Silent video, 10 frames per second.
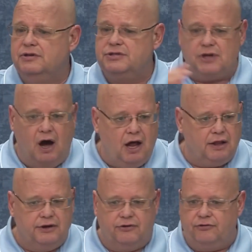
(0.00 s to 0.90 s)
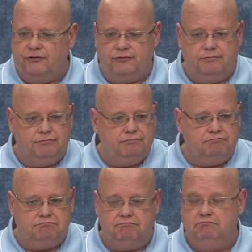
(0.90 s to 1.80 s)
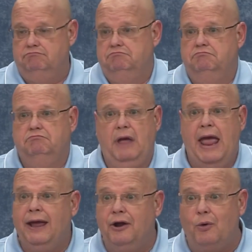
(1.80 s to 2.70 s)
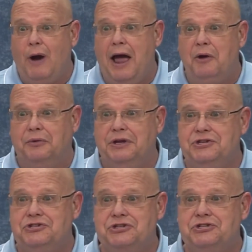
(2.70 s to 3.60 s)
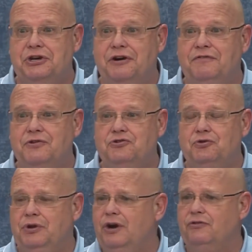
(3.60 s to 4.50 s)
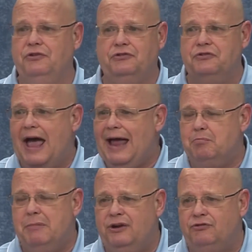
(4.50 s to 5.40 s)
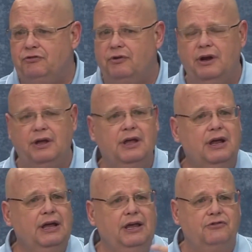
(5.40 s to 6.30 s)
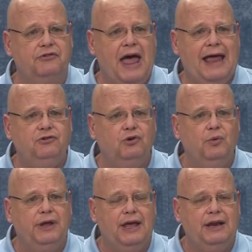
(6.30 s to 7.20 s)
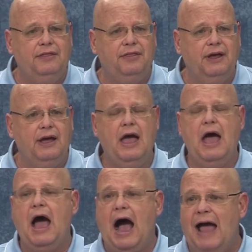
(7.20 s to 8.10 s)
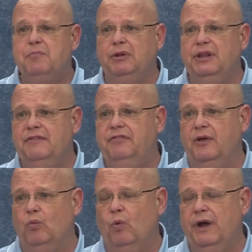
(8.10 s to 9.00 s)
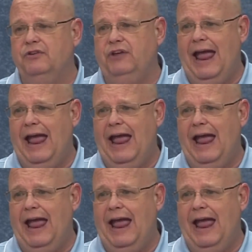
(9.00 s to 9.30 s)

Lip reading: Saul is hanging around. He's just there for 2 years. He's not ministering. He's not doing anything. I believe that what is